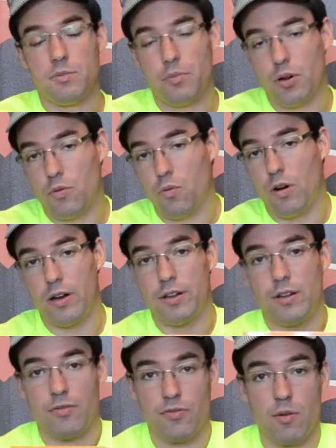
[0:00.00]
book 1
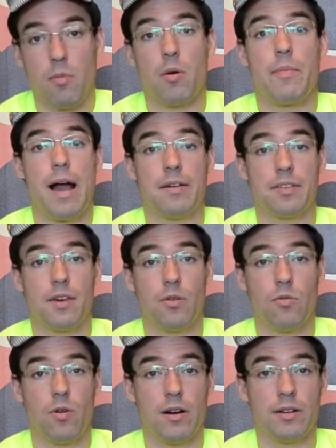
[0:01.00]
from our math kit
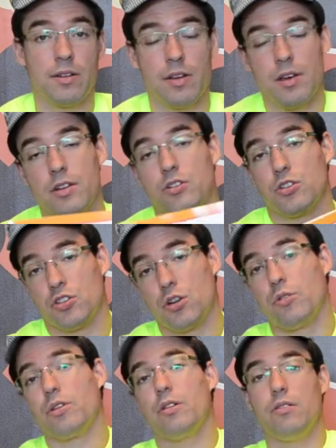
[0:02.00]
1, just
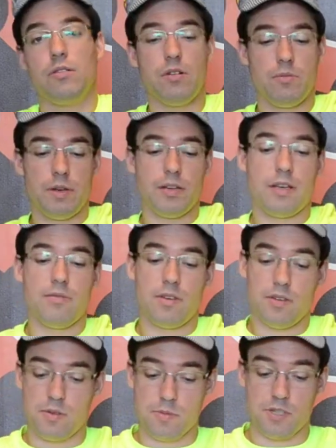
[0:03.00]
showing you a little bit, giving
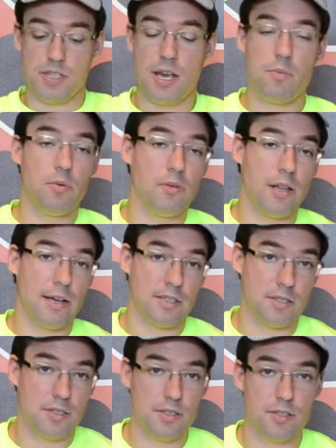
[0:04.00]
you some sample
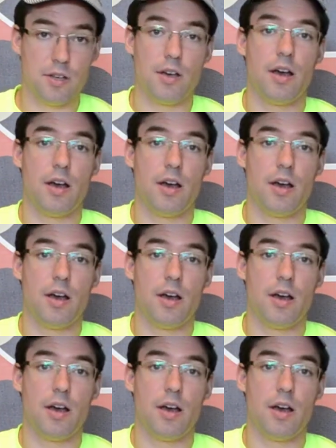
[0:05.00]
lessons.